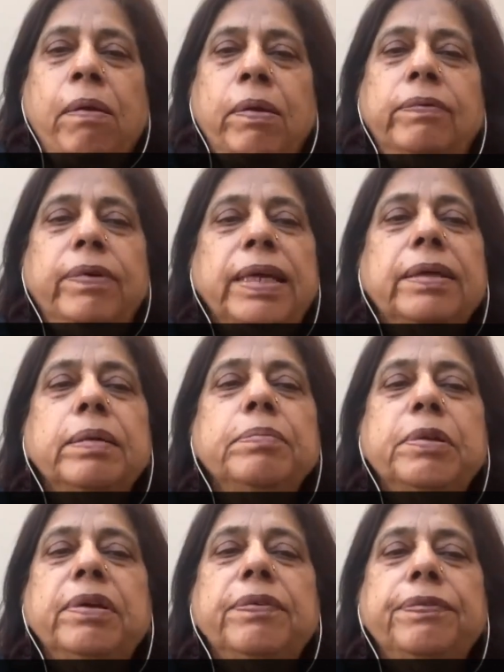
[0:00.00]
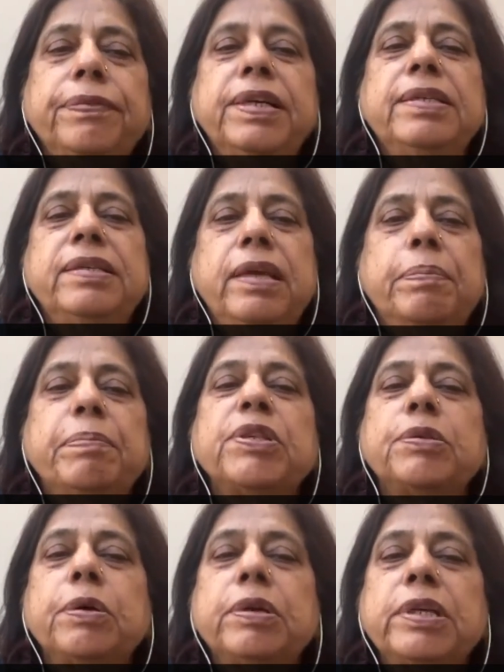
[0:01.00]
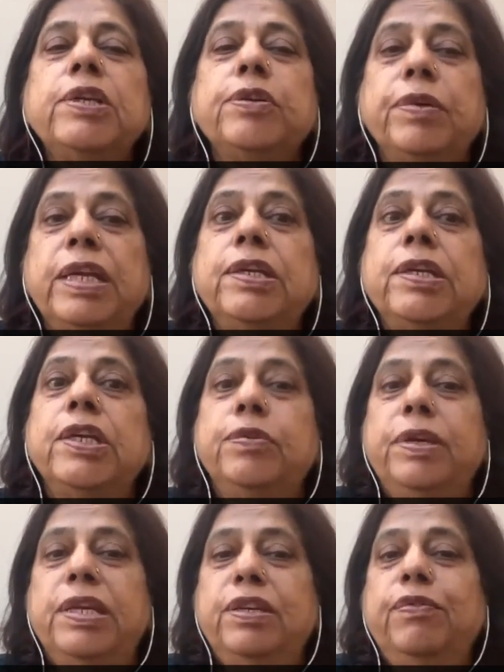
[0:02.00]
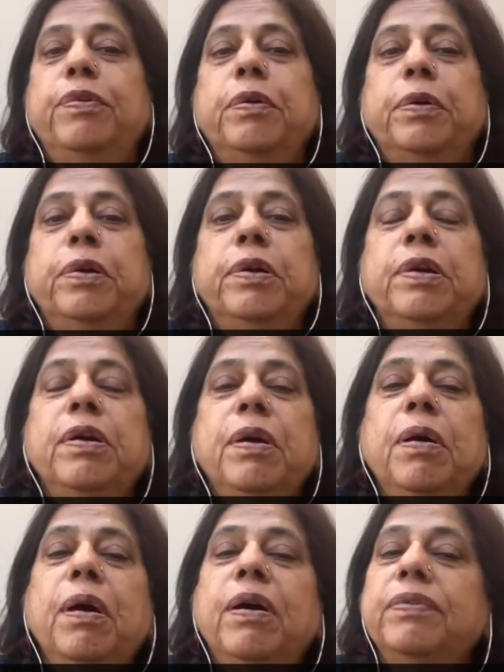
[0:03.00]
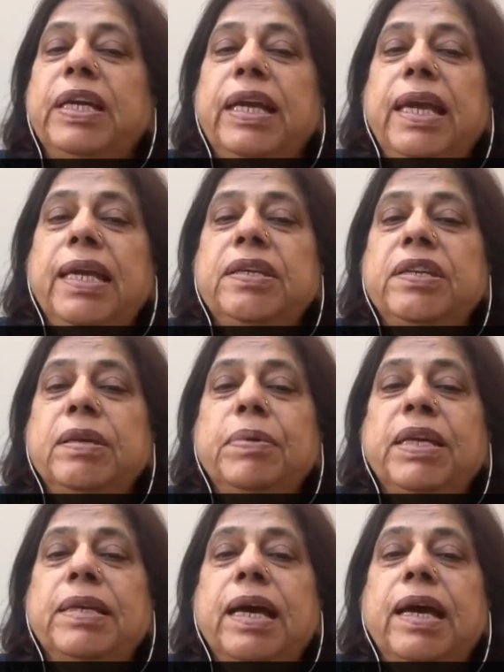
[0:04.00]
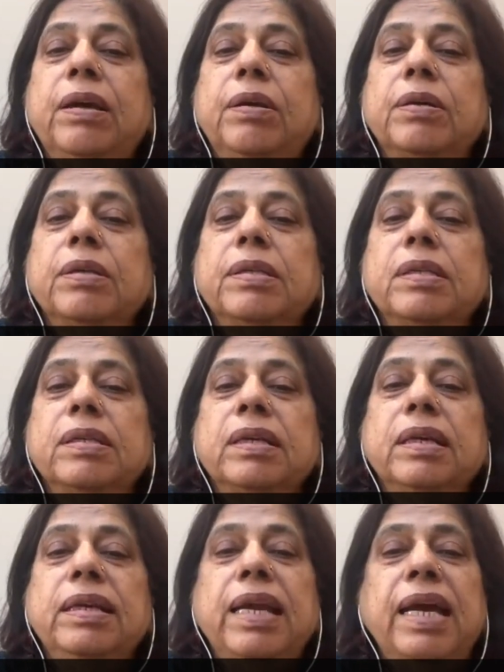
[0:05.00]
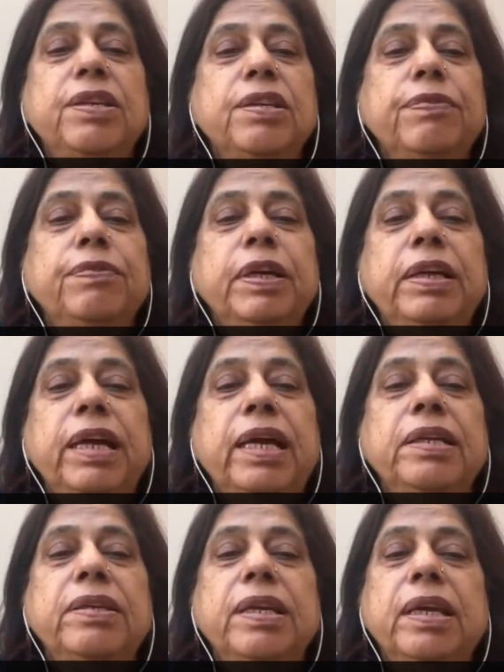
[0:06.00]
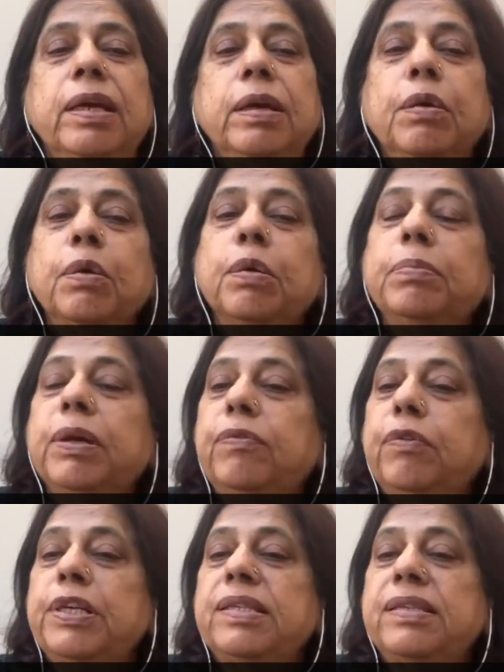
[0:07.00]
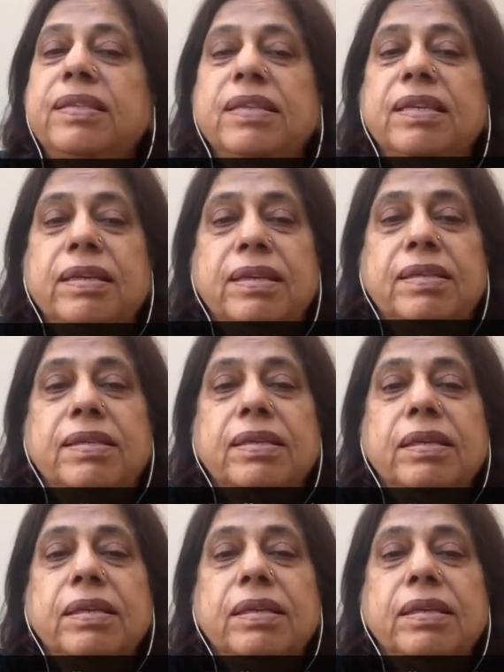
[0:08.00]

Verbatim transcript: Welcome to the first episode in 2024 of the End TB Dialogues 90 for 90 Global Voices series.